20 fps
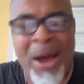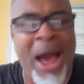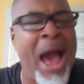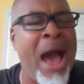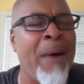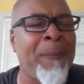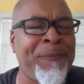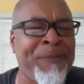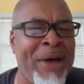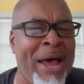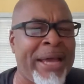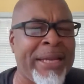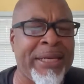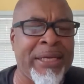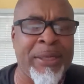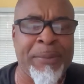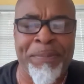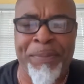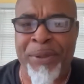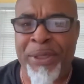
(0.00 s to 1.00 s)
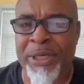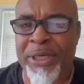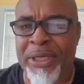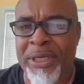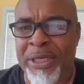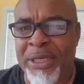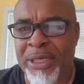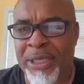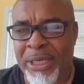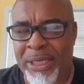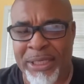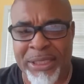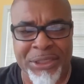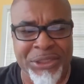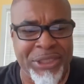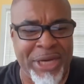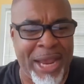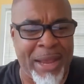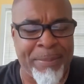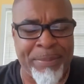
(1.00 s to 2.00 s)
I'll, I'll, find it and put it in, in
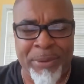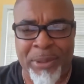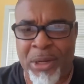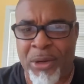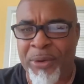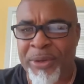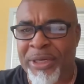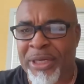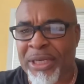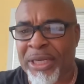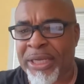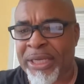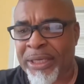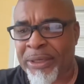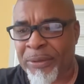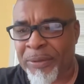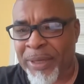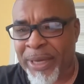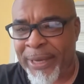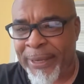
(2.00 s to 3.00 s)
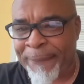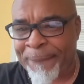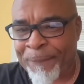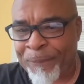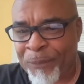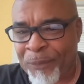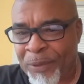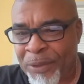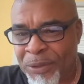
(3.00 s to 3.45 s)
the chat below in the link, okay?